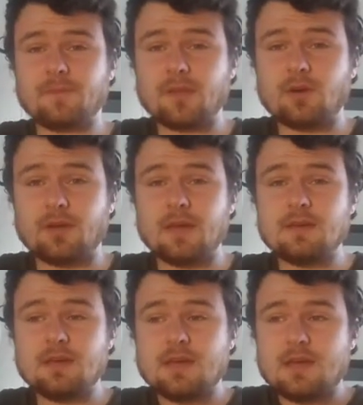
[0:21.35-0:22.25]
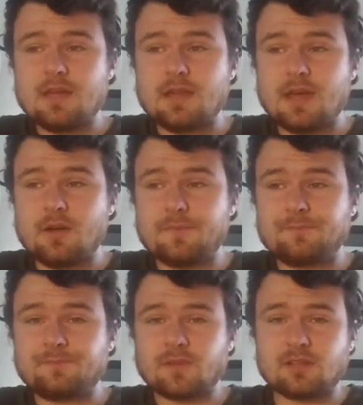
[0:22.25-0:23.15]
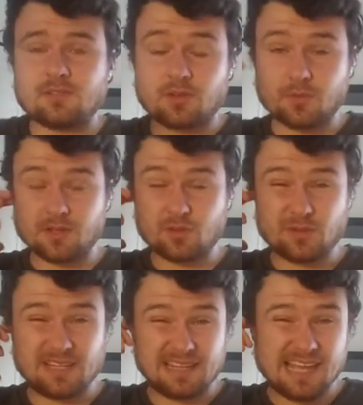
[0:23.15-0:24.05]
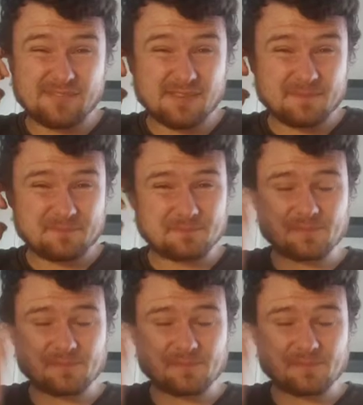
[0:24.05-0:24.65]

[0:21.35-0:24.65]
Okay, now I started running in 2011,